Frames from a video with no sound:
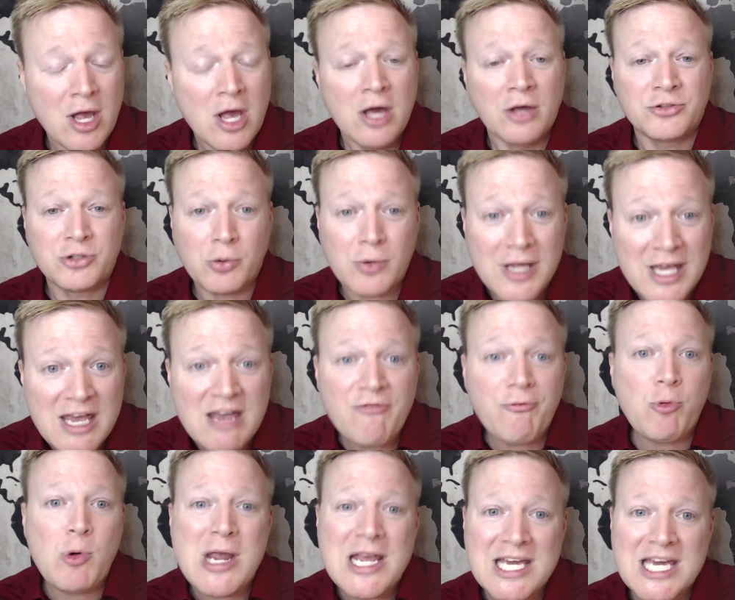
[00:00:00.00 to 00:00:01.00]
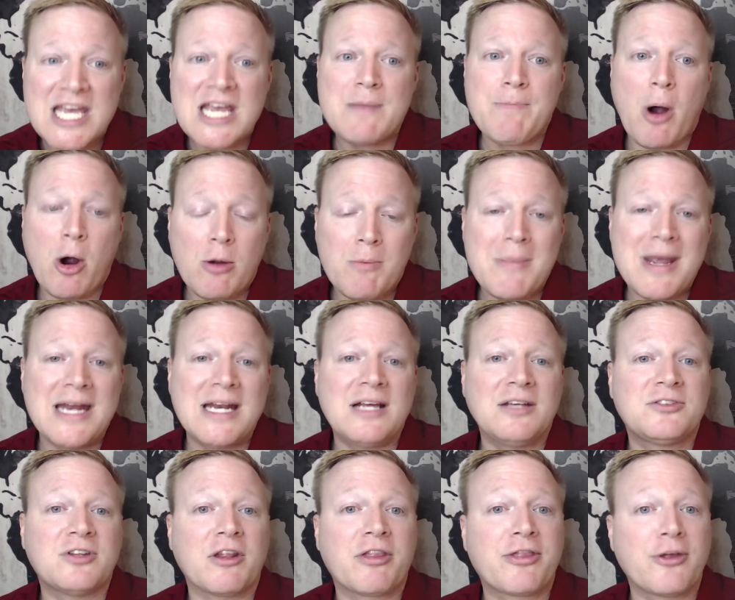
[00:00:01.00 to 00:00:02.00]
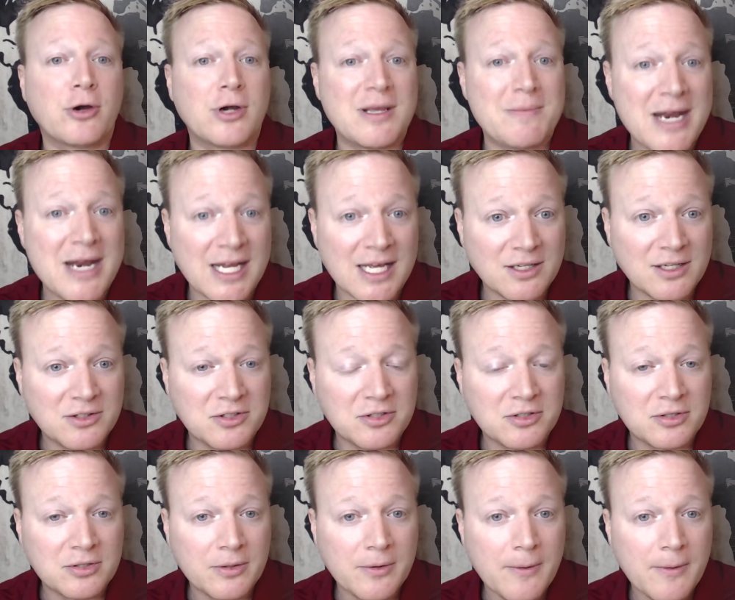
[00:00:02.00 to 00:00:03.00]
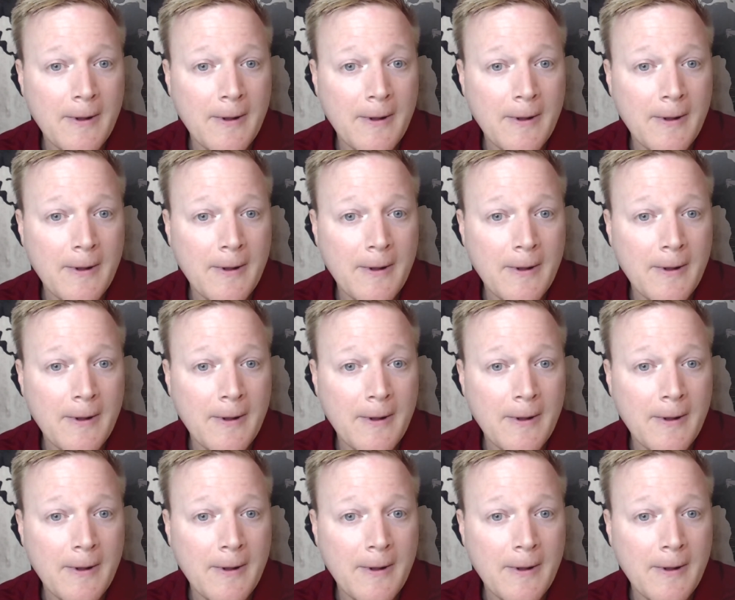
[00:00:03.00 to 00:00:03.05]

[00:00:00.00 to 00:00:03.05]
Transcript: So if we keep our meetings at 30 minutes,